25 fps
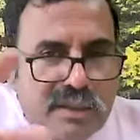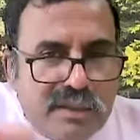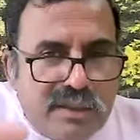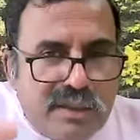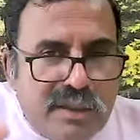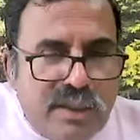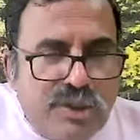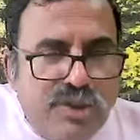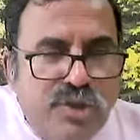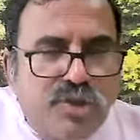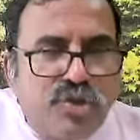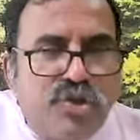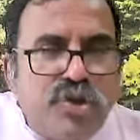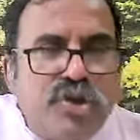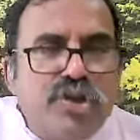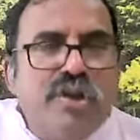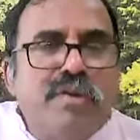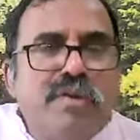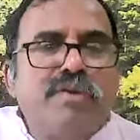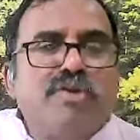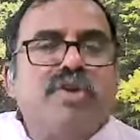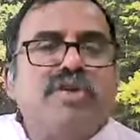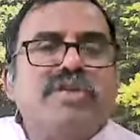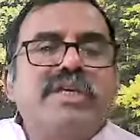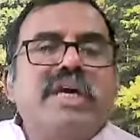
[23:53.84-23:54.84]
the situation
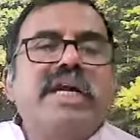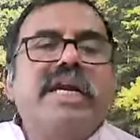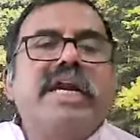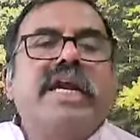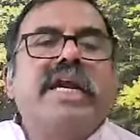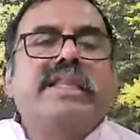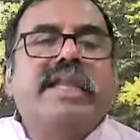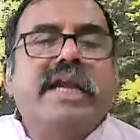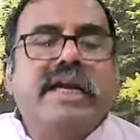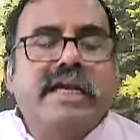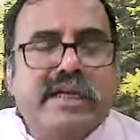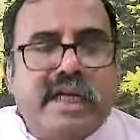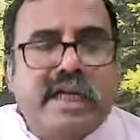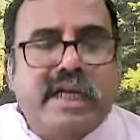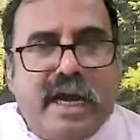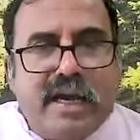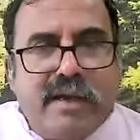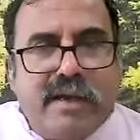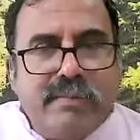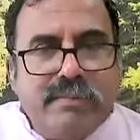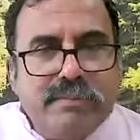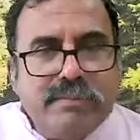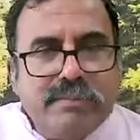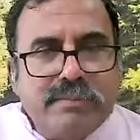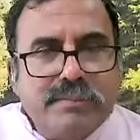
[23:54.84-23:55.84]
of the society at that
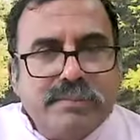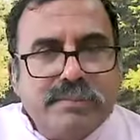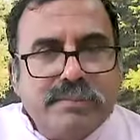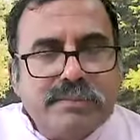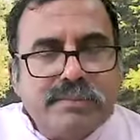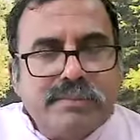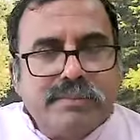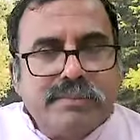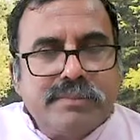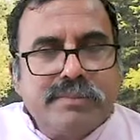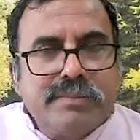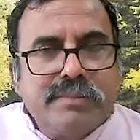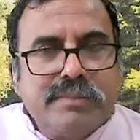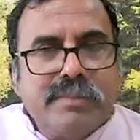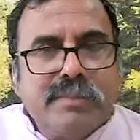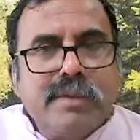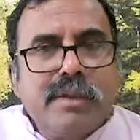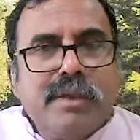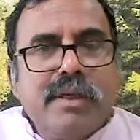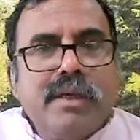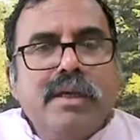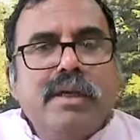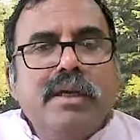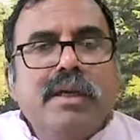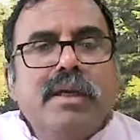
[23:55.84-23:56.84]
time,
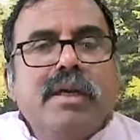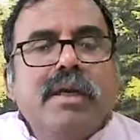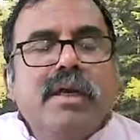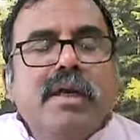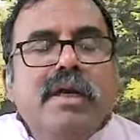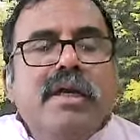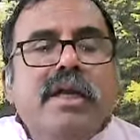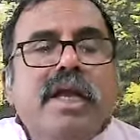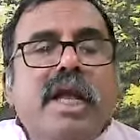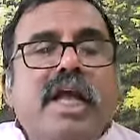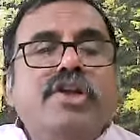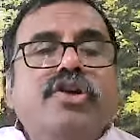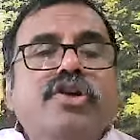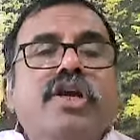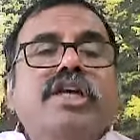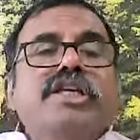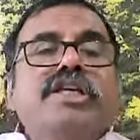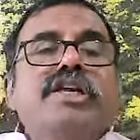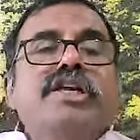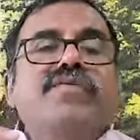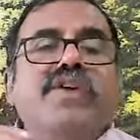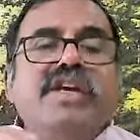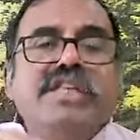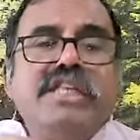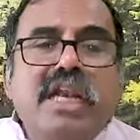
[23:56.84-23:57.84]

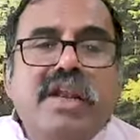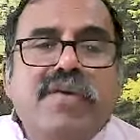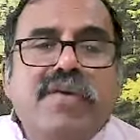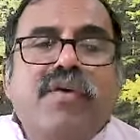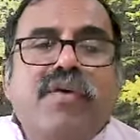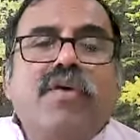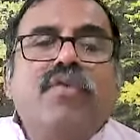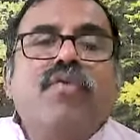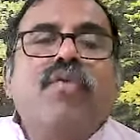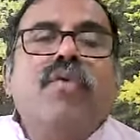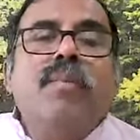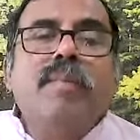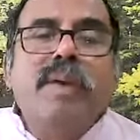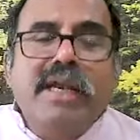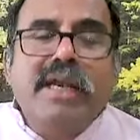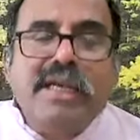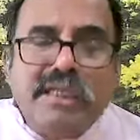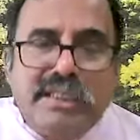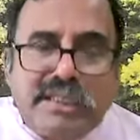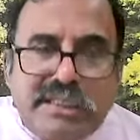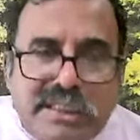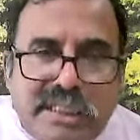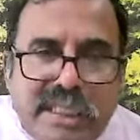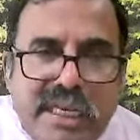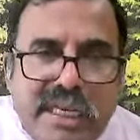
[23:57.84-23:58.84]
education facility for women,
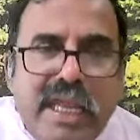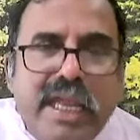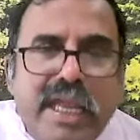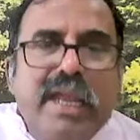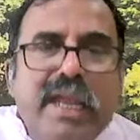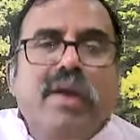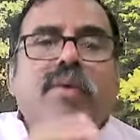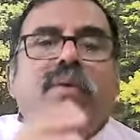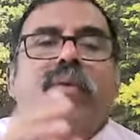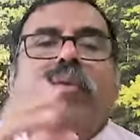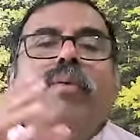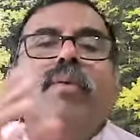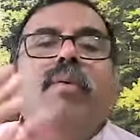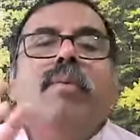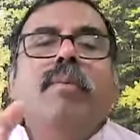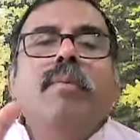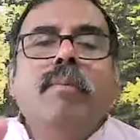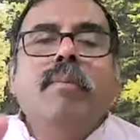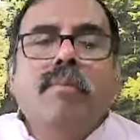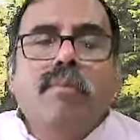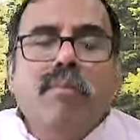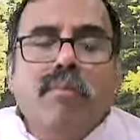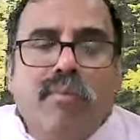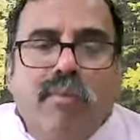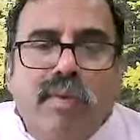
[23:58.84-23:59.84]
Stri,
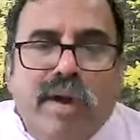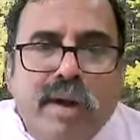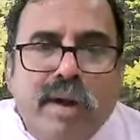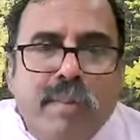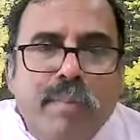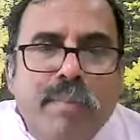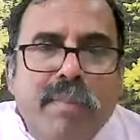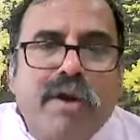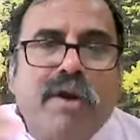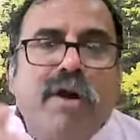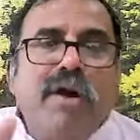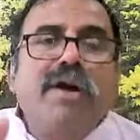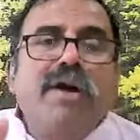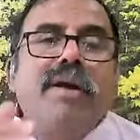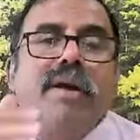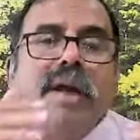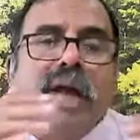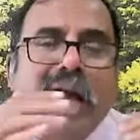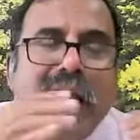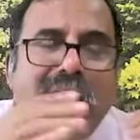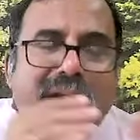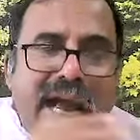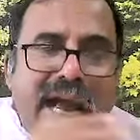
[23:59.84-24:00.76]
may not